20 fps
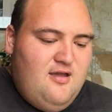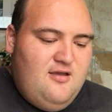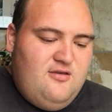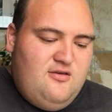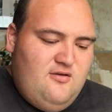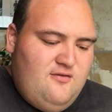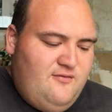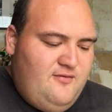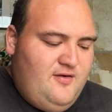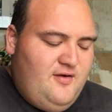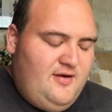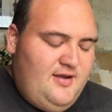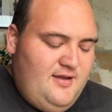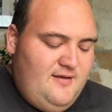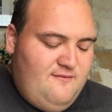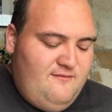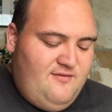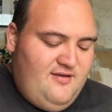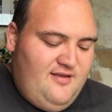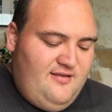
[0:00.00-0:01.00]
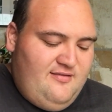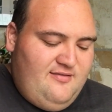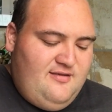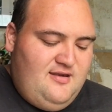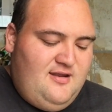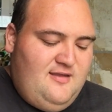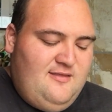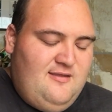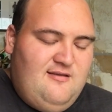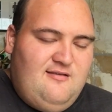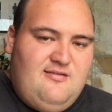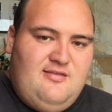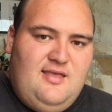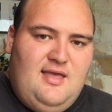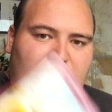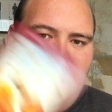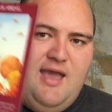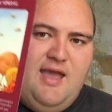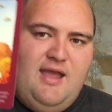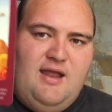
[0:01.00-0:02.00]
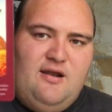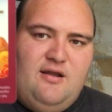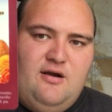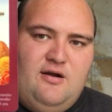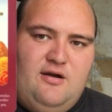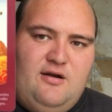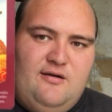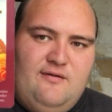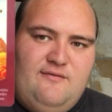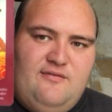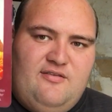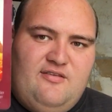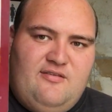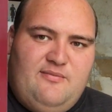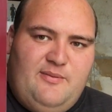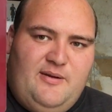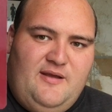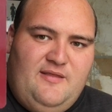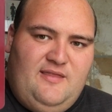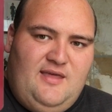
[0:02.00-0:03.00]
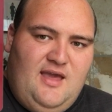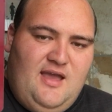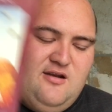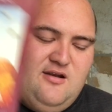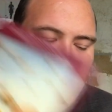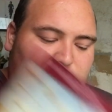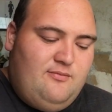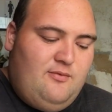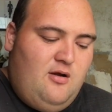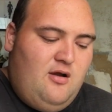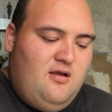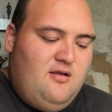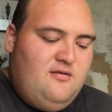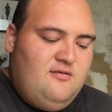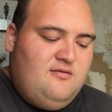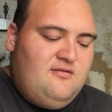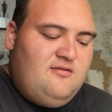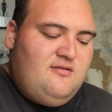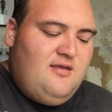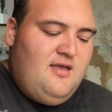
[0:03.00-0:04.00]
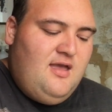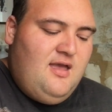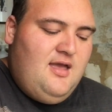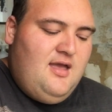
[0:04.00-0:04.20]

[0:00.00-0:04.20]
You're very invested in this. The Eight of Spring, the Eight of Wands.